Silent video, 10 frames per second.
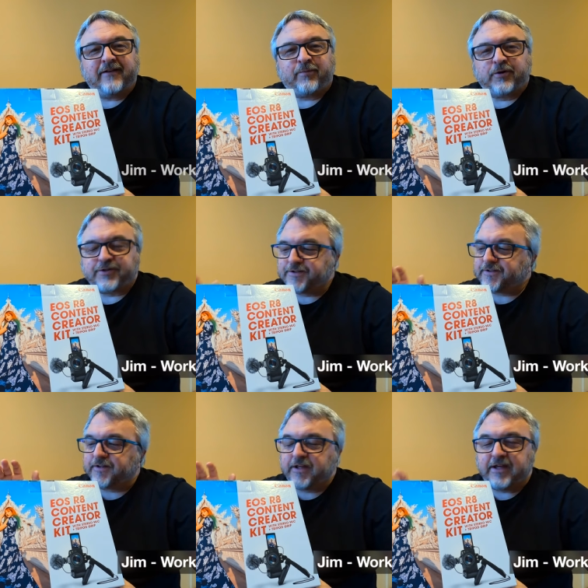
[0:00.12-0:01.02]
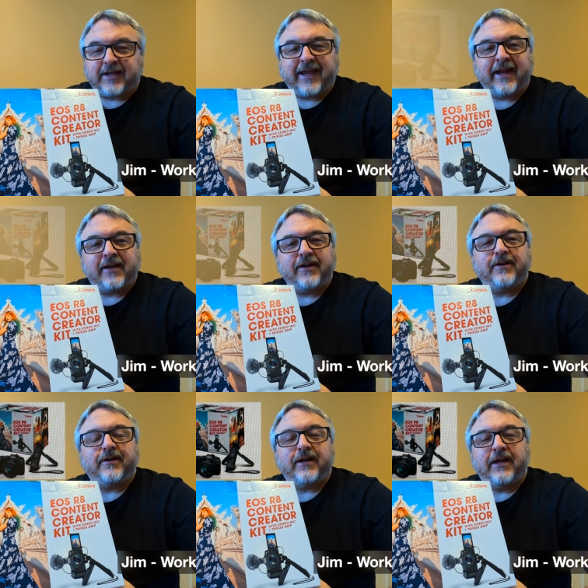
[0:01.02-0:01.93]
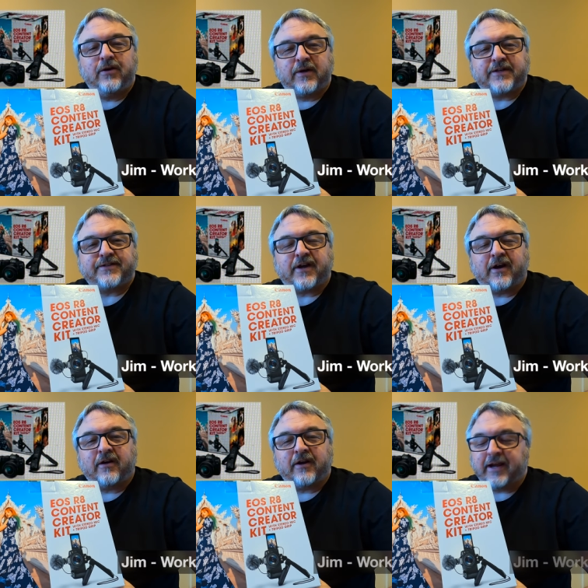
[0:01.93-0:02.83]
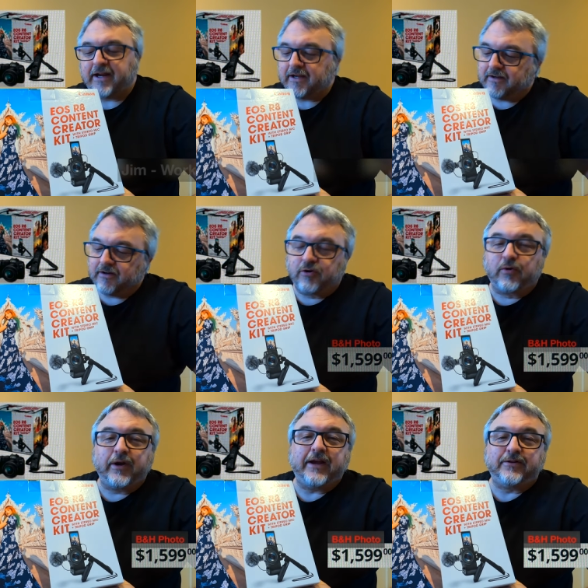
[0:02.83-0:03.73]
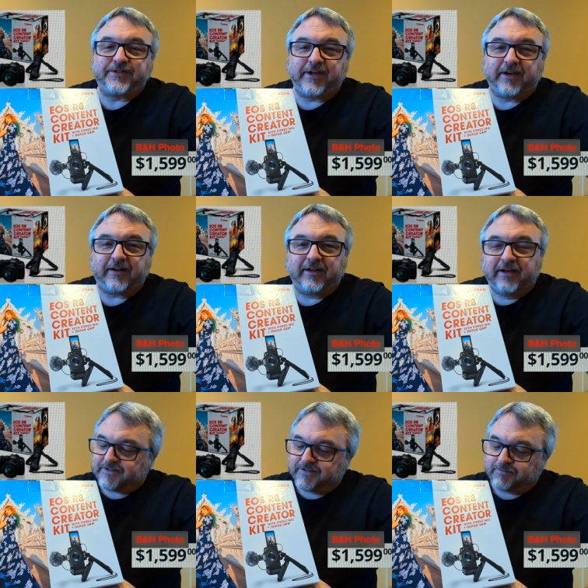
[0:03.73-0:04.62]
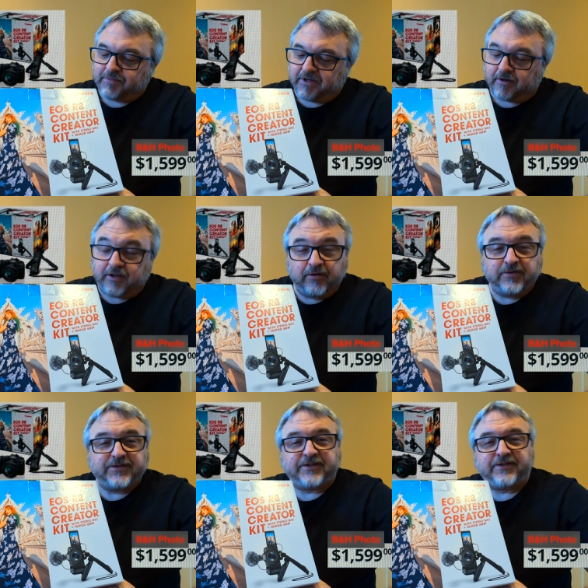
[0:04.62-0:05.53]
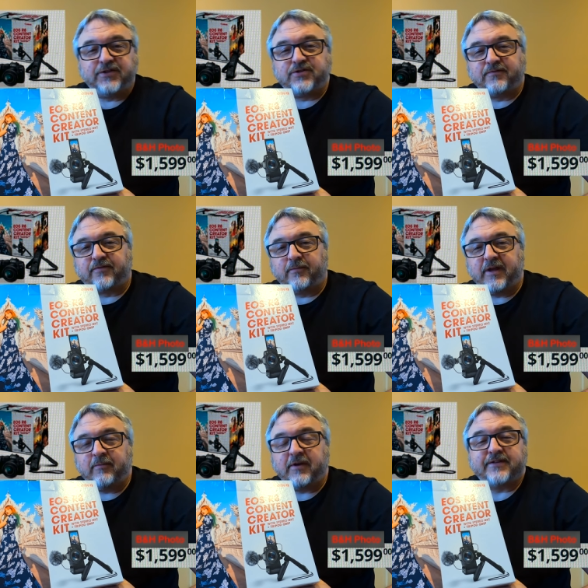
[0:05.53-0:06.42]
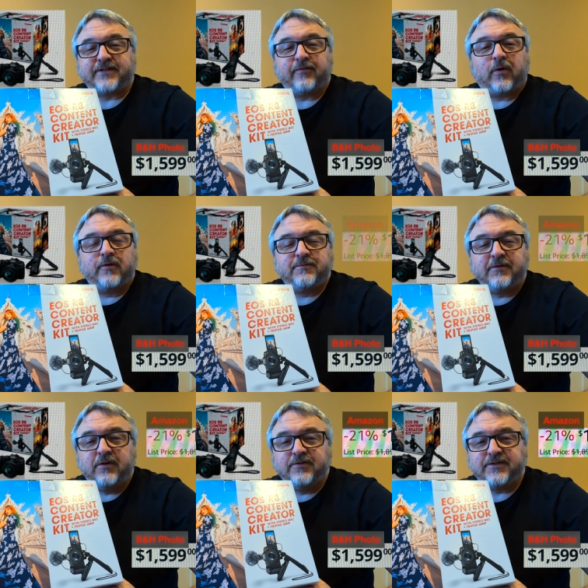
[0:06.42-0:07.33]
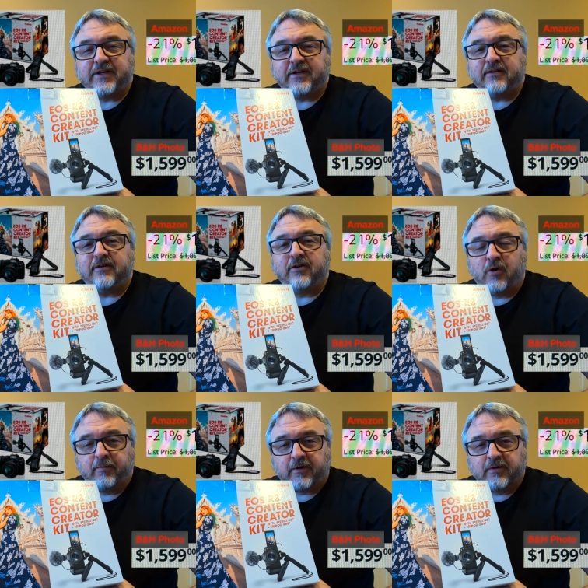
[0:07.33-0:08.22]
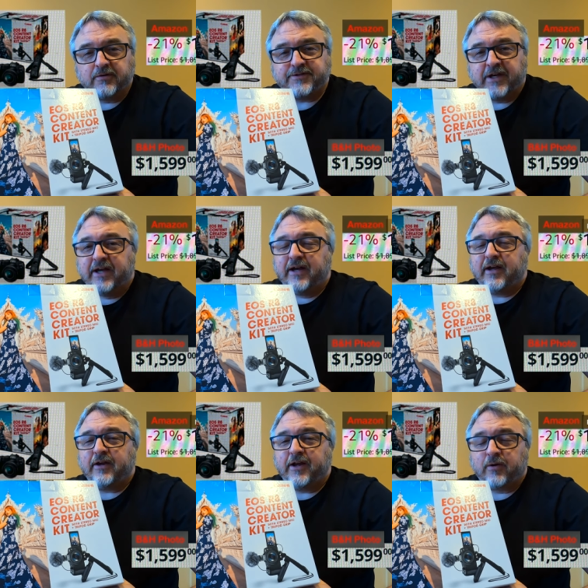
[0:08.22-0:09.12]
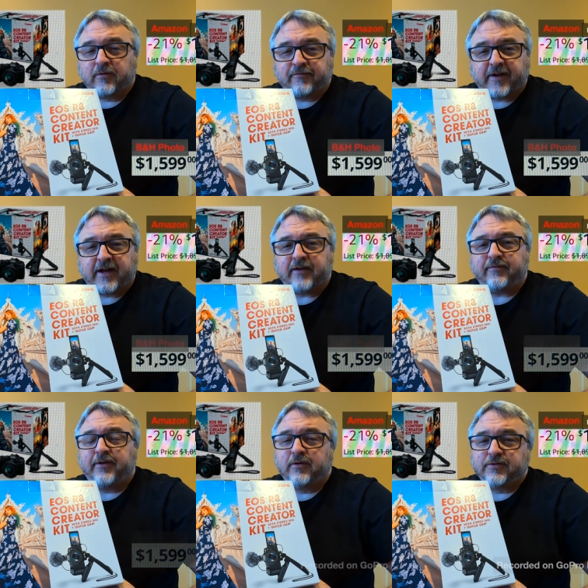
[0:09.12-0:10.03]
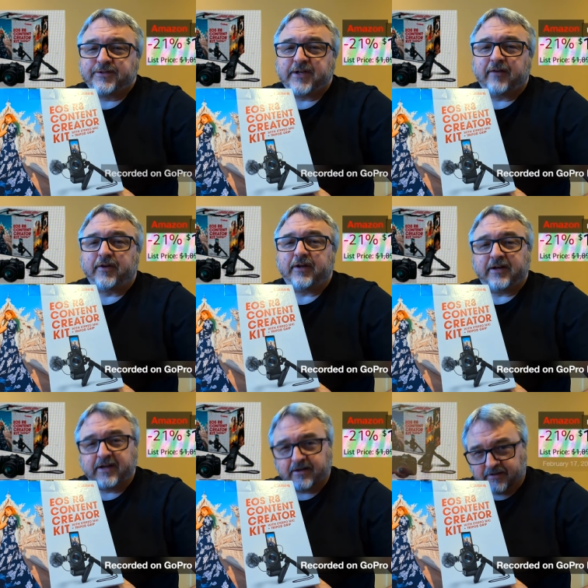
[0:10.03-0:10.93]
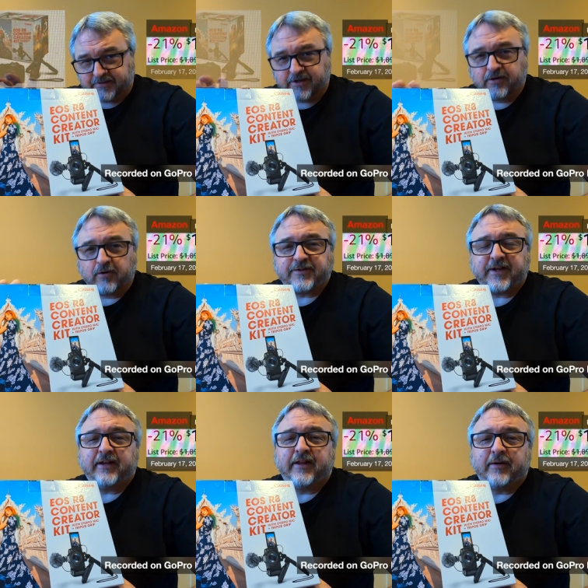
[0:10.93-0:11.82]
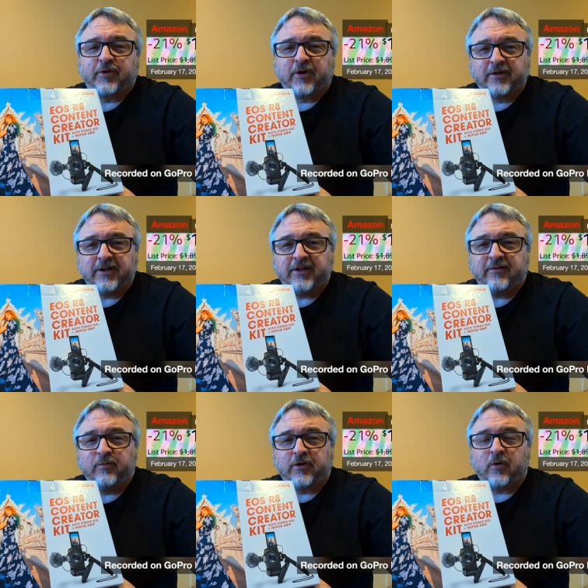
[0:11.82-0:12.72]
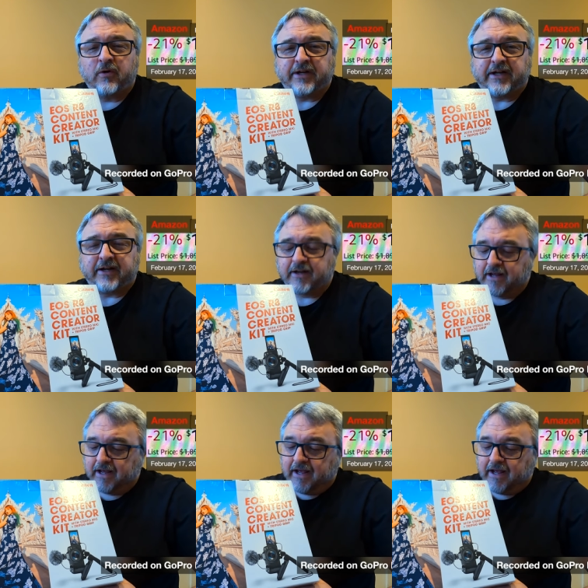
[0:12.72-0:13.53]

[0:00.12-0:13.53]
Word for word: I've purchased the Canon E O S R eight Creator's Kit. This has been a huge decision for me because I've always been using GoPros Hero five, Hero seven, and this Hero ten that I'm currently recording on.